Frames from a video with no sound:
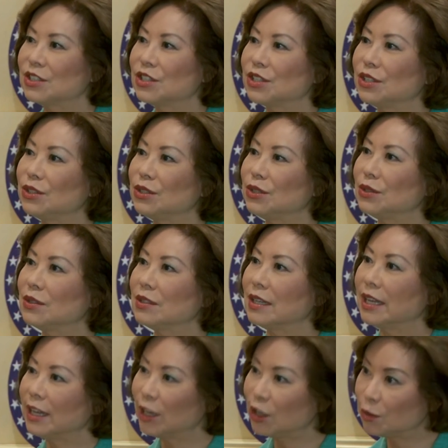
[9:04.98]
to
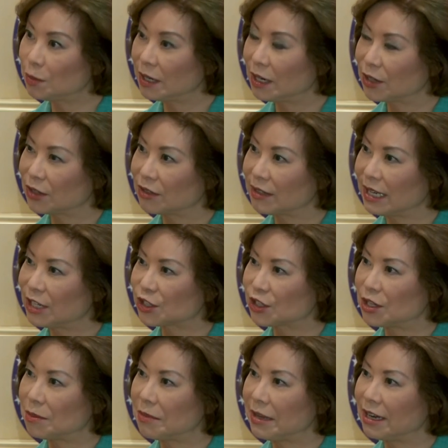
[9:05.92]
help other
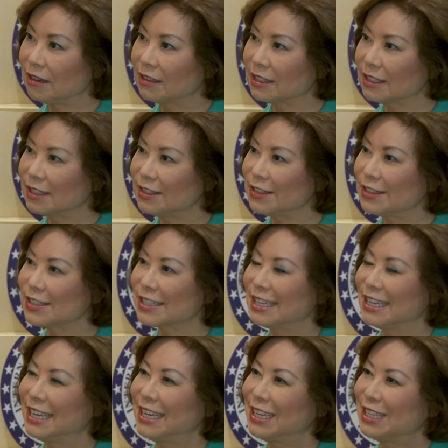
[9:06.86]
Asian Americans